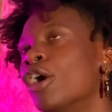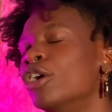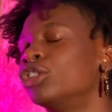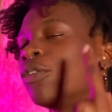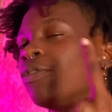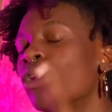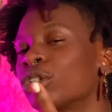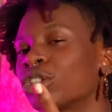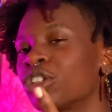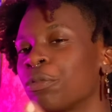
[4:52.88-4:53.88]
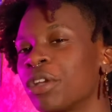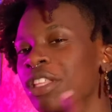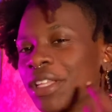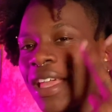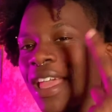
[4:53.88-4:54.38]
to focus on your
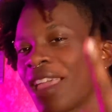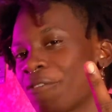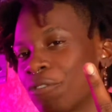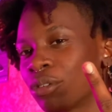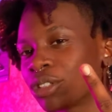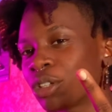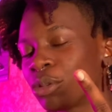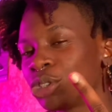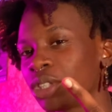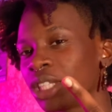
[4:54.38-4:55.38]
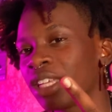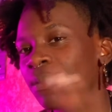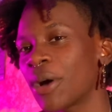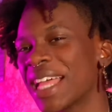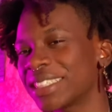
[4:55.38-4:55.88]
breathing and focus on what you're thinking
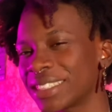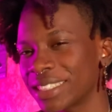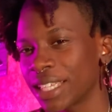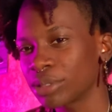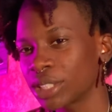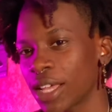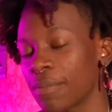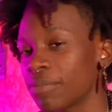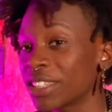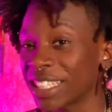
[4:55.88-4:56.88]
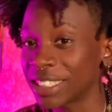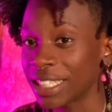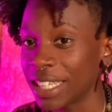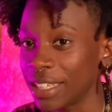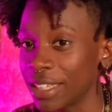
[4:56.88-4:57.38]
about at the same time. And that's the
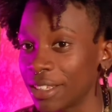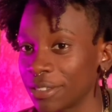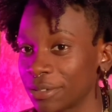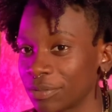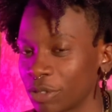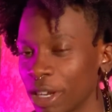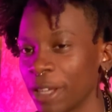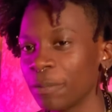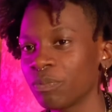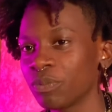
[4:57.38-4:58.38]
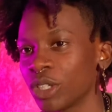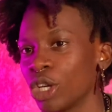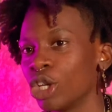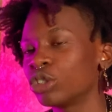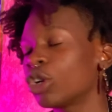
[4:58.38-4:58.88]
key, right?
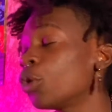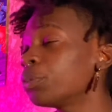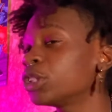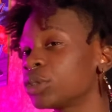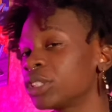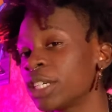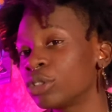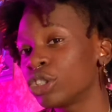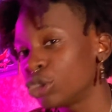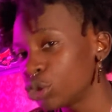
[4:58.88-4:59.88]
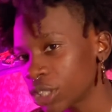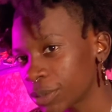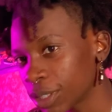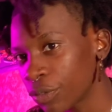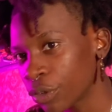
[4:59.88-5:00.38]
So I hope this was able to do
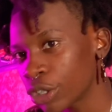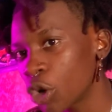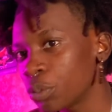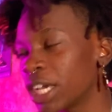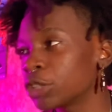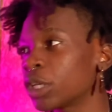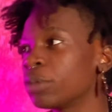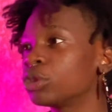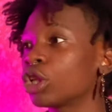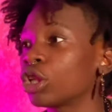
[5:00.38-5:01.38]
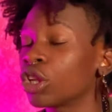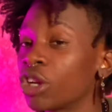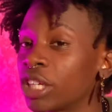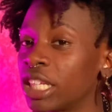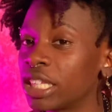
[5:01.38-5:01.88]
something for you. I hope you guys were able to
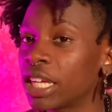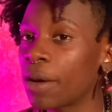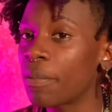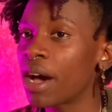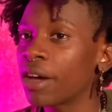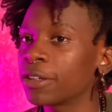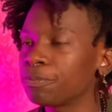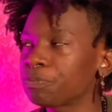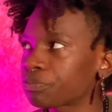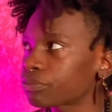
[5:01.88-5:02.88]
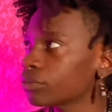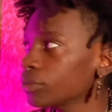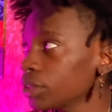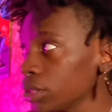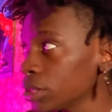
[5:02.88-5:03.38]
learn anything about it.
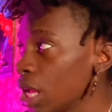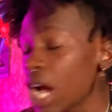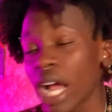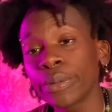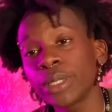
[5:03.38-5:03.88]
I really